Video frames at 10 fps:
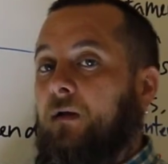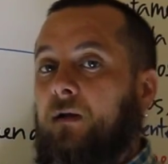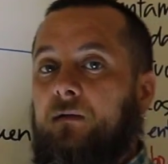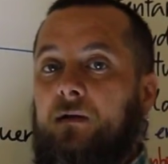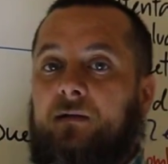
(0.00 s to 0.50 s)

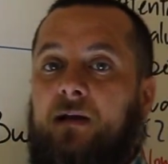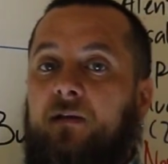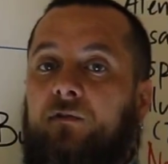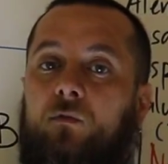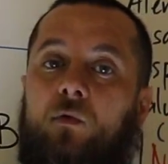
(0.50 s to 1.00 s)
the
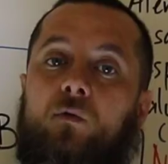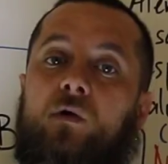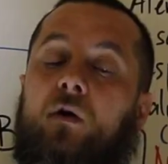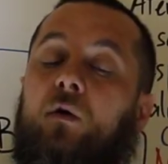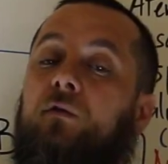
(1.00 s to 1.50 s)
test where we
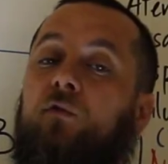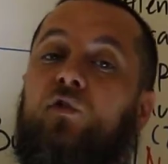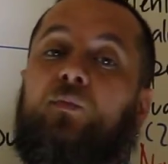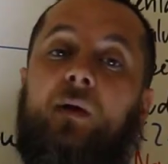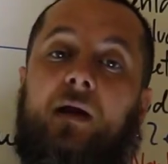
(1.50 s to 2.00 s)
are going to
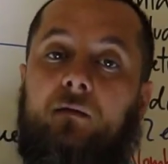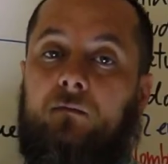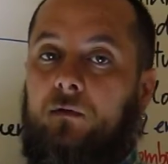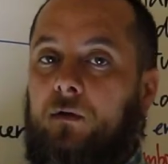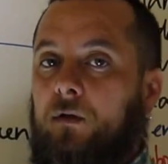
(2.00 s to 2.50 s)
explain
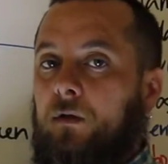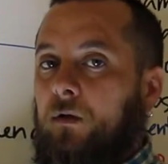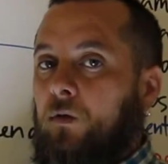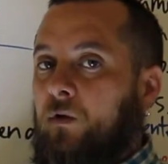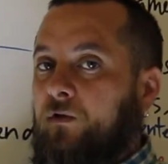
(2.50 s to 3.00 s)

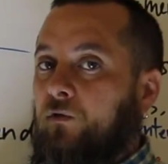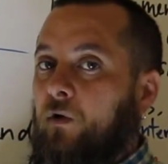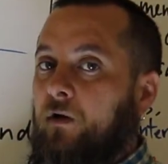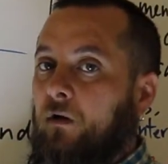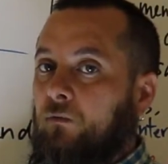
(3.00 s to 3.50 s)
what is
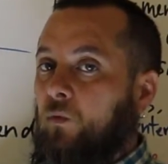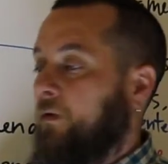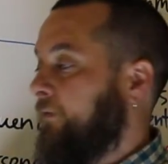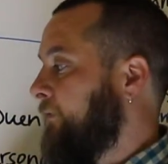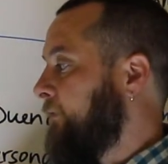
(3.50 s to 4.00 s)
going on
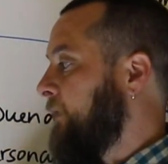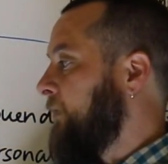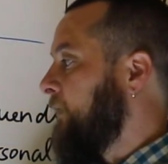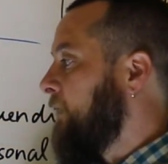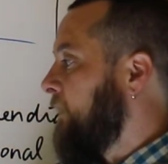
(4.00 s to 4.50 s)
with
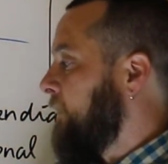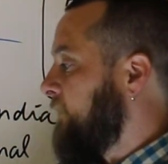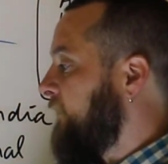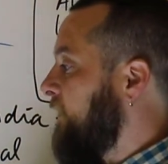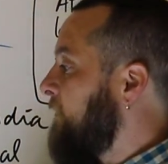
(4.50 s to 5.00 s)

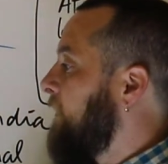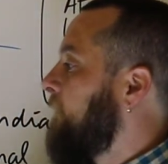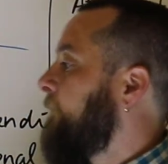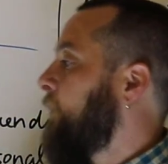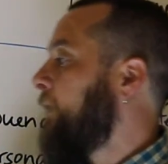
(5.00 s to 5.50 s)
this email,
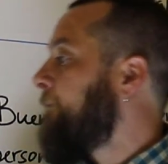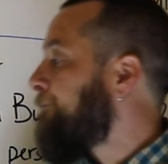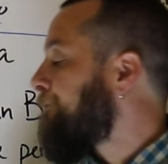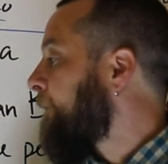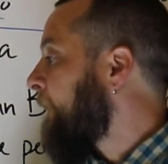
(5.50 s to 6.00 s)
okay?
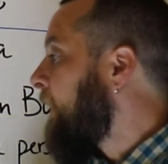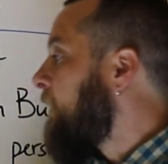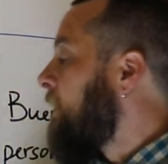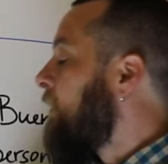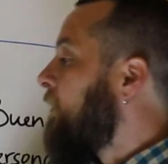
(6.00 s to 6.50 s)

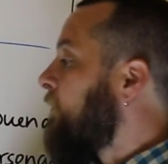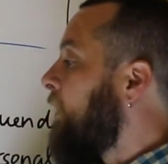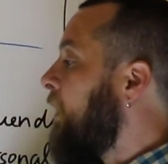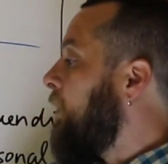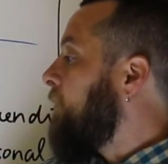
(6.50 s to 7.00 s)

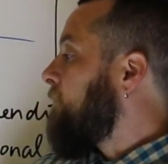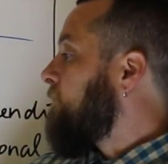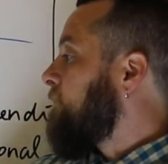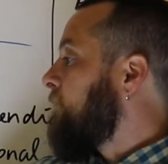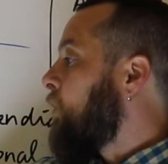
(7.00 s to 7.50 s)
So
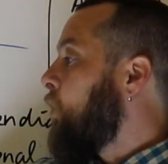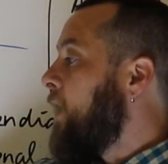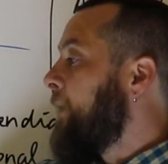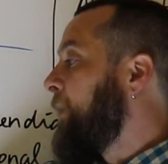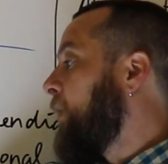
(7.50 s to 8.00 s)

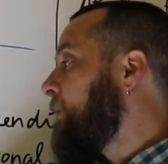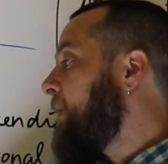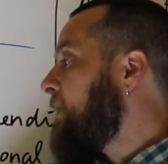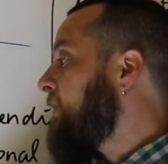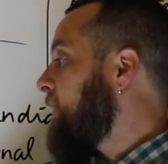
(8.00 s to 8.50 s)
Cuerpo,
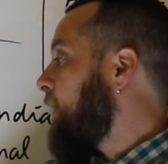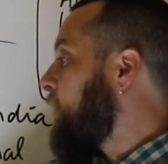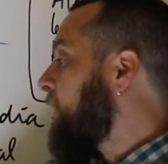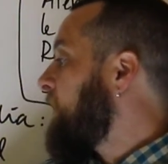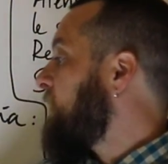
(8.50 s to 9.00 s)
body,
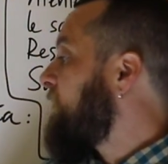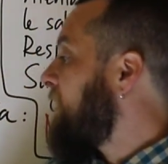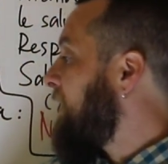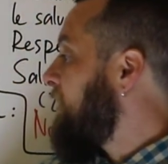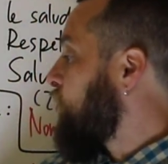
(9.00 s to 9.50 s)

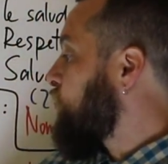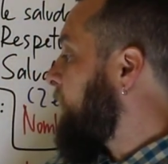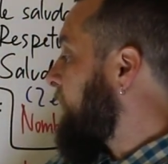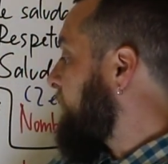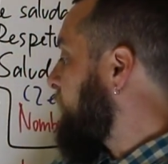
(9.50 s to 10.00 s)
organiza los
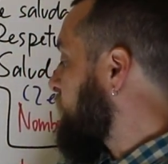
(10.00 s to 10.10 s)
párrafos